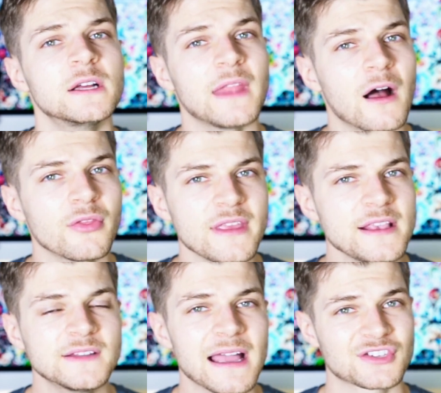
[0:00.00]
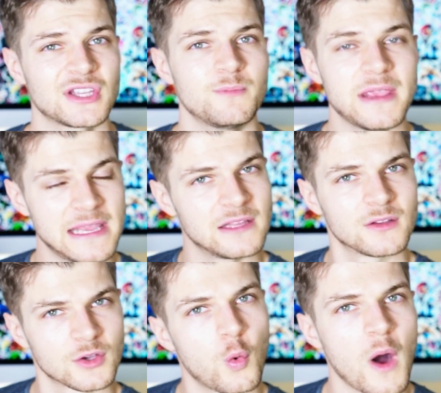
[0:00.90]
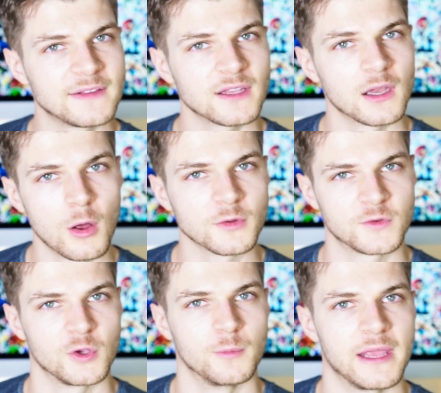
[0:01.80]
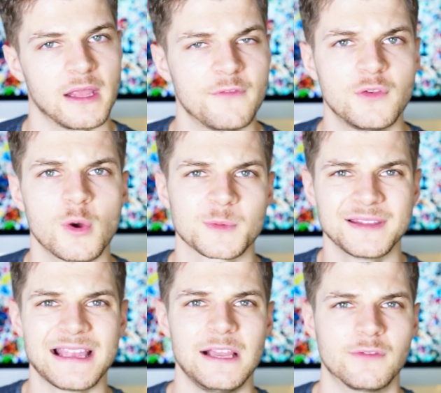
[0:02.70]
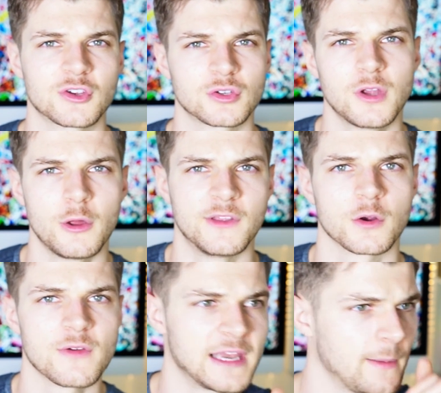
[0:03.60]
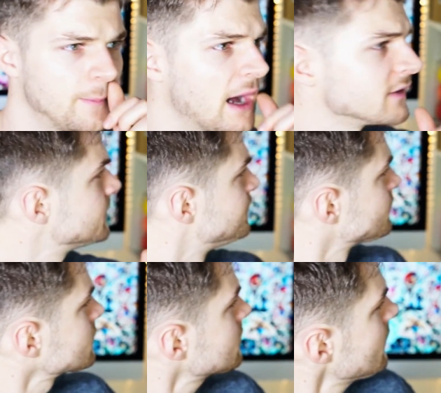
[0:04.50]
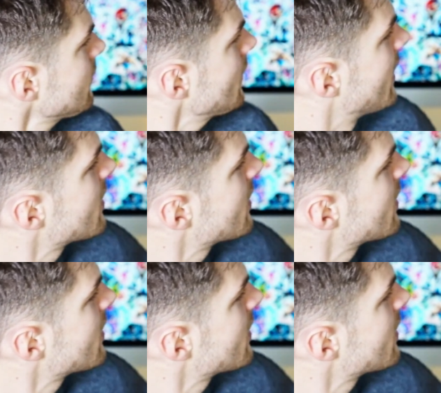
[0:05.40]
Now these actually mean quite a lot to me. If you watch my daily vlogs you'll know this already, but I